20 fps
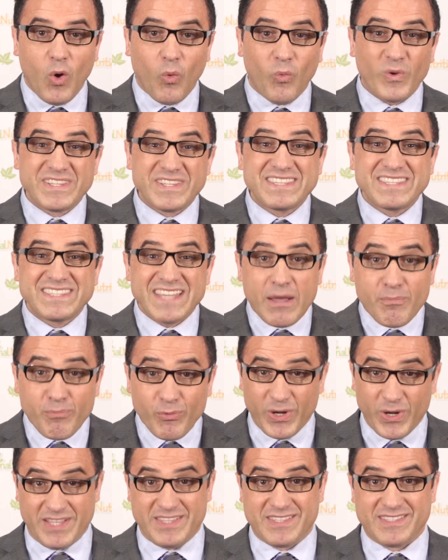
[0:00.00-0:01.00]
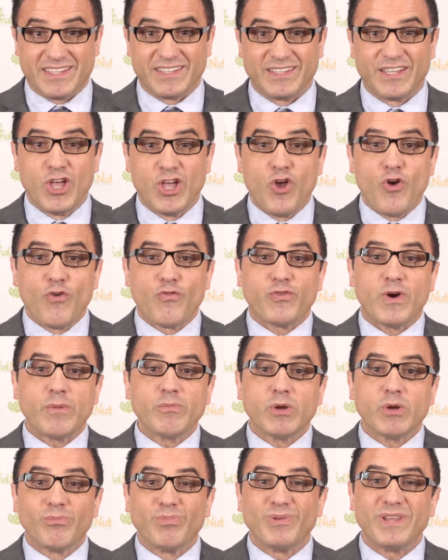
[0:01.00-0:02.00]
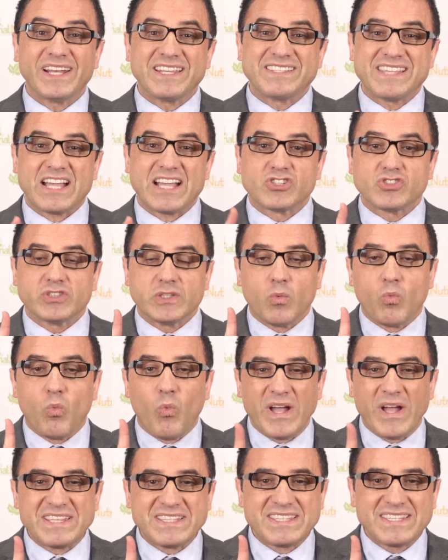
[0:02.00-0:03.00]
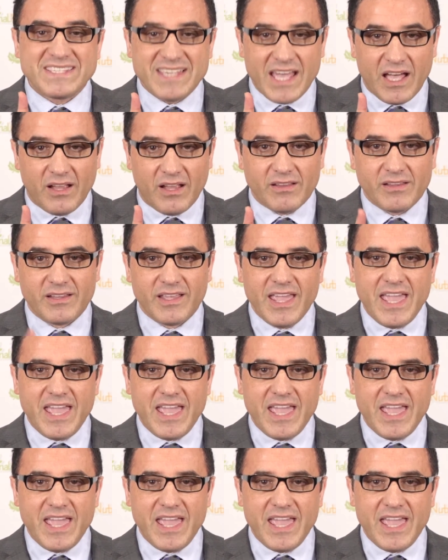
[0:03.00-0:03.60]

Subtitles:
what separates it from your blood is actually one cell,